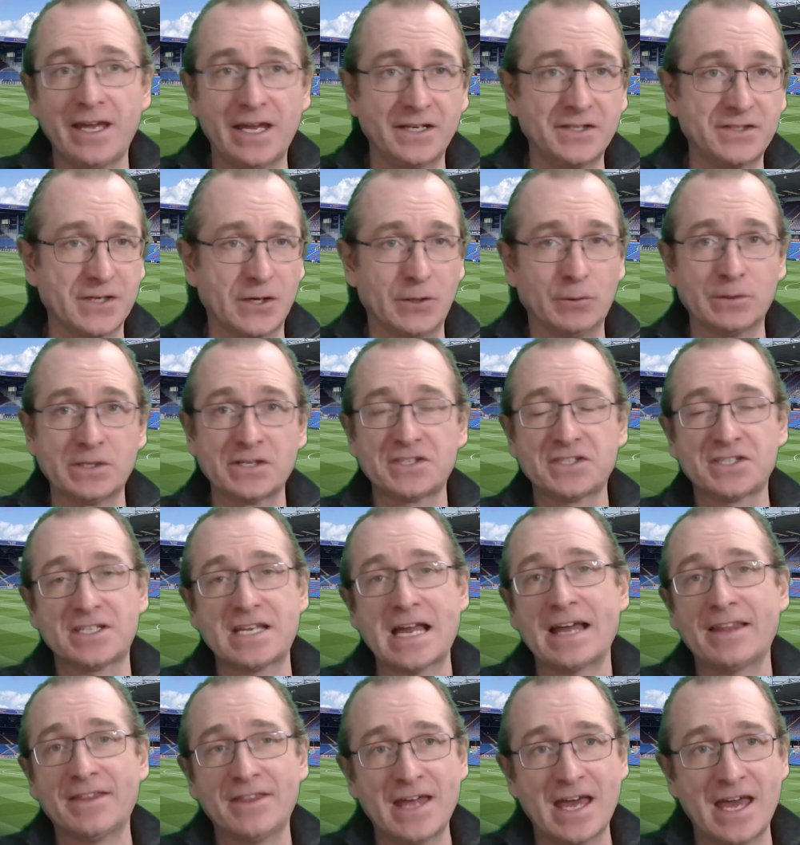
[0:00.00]
is told to
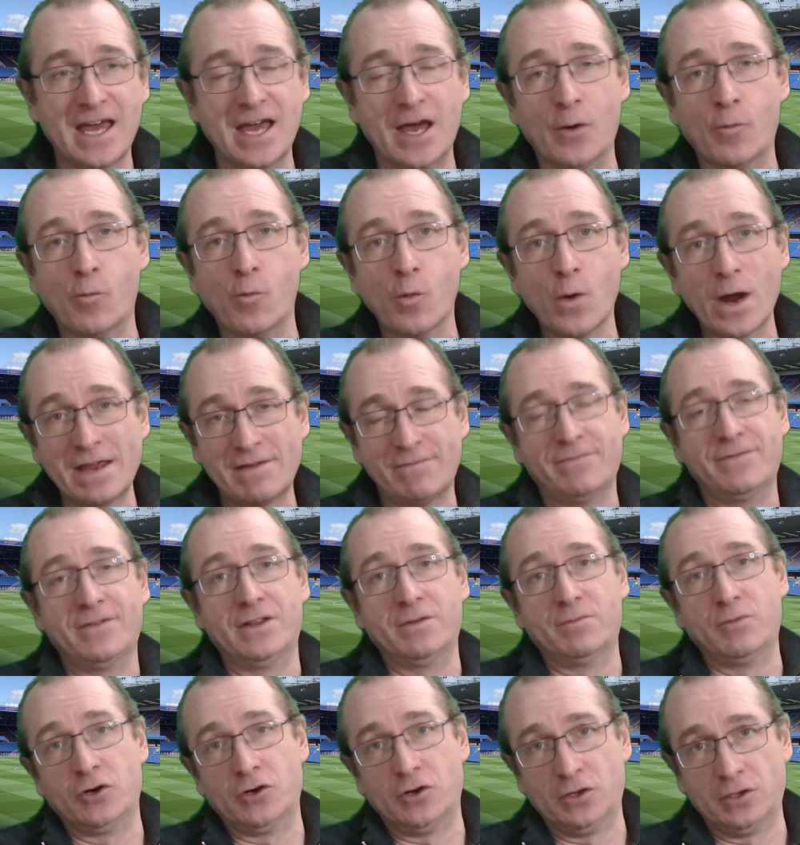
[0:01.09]
stand there and wait for the
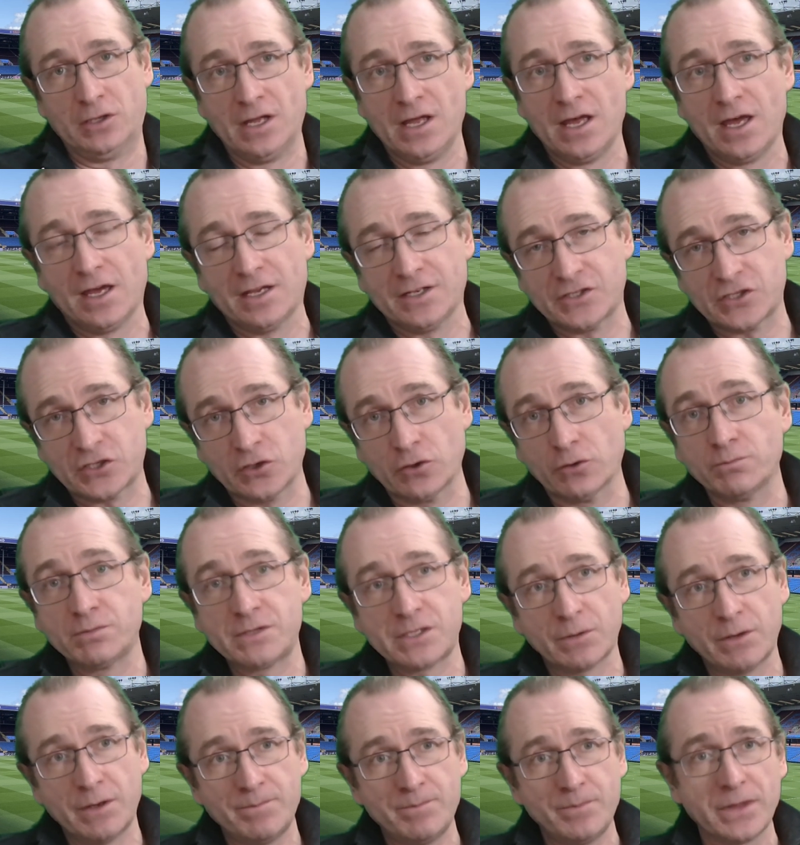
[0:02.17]
ball to come to
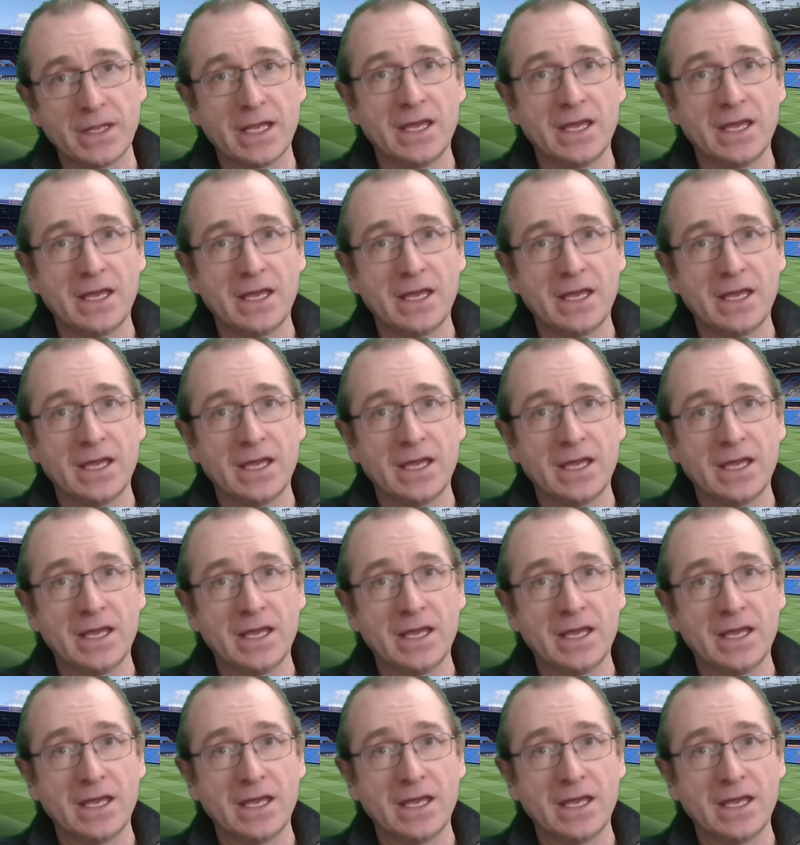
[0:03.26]
him,